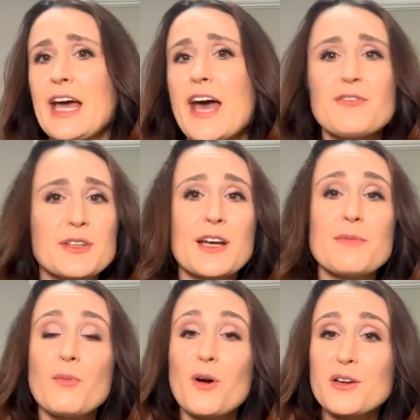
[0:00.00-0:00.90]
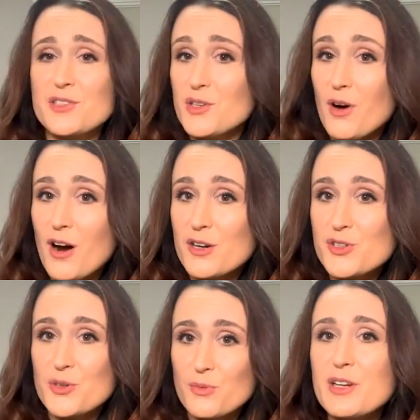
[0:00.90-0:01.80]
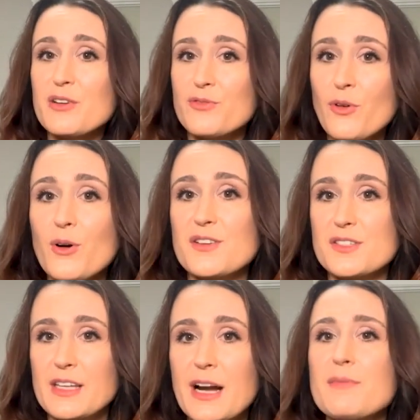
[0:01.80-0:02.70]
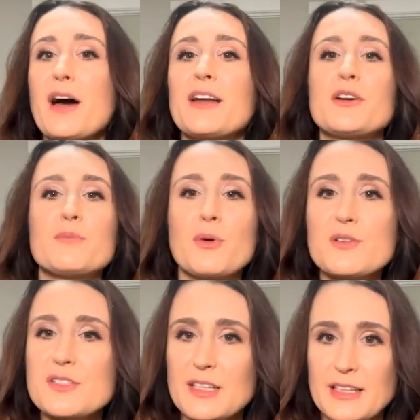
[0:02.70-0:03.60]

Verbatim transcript: everything I've been working so hard to reinforce that I'm not a good person,